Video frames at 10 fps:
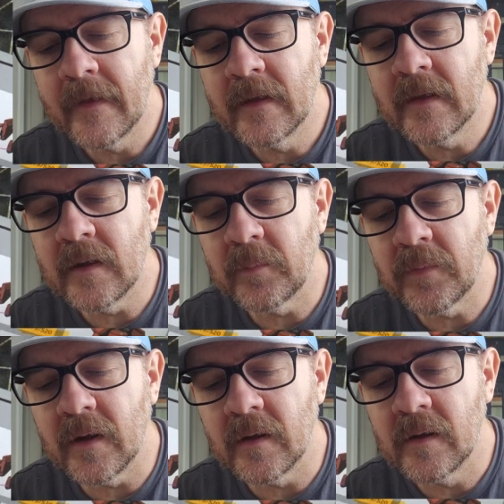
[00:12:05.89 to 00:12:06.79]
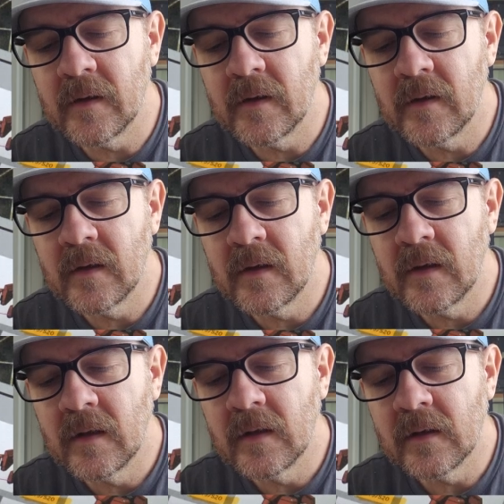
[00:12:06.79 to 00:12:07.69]
Get up there.
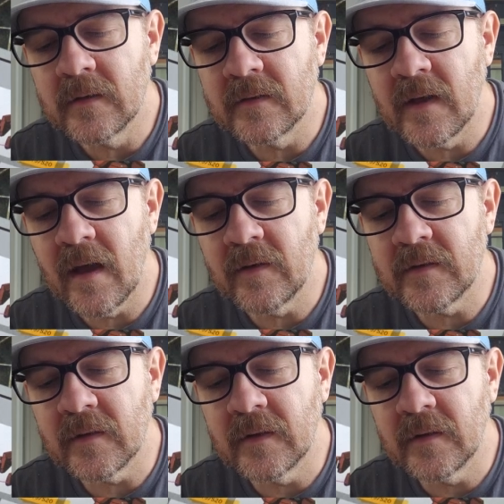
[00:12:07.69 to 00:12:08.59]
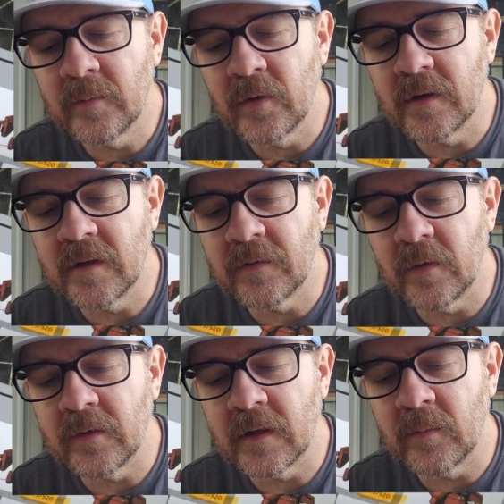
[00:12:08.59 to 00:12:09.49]
Because now it's a little more
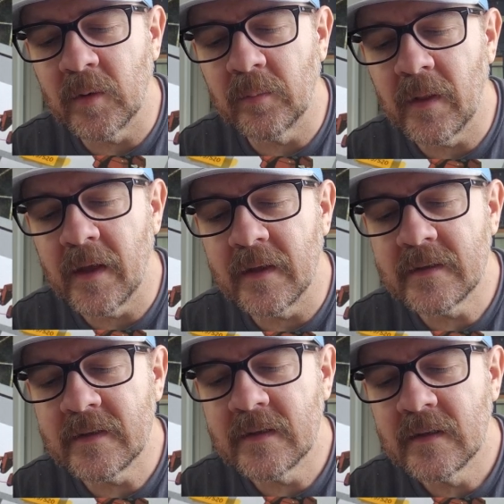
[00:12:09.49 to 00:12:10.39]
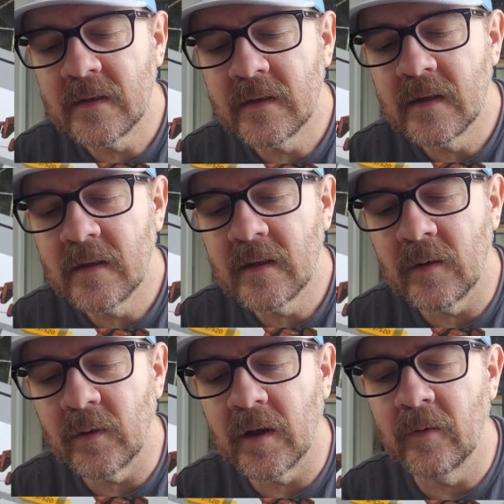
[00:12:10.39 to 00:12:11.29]
difficult to get them in place.
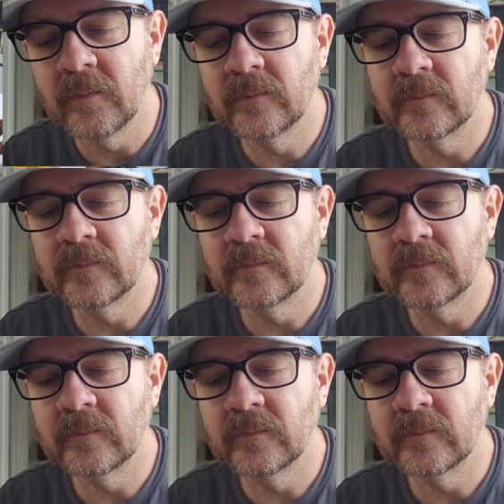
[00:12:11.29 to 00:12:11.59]
There we go.